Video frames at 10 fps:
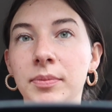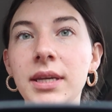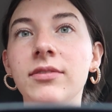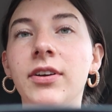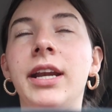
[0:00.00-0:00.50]

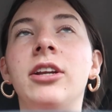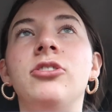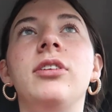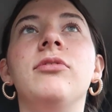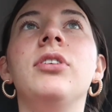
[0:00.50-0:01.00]
be
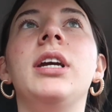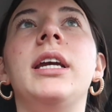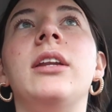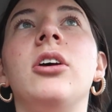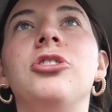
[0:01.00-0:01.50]
financially
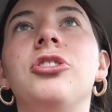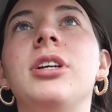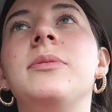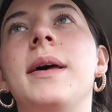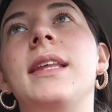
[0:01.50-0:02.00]
free, not
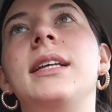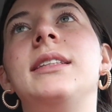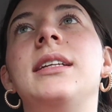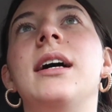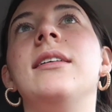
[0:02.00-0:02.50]
stress about that
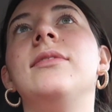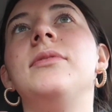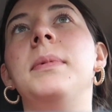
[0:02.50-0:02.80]
stuff,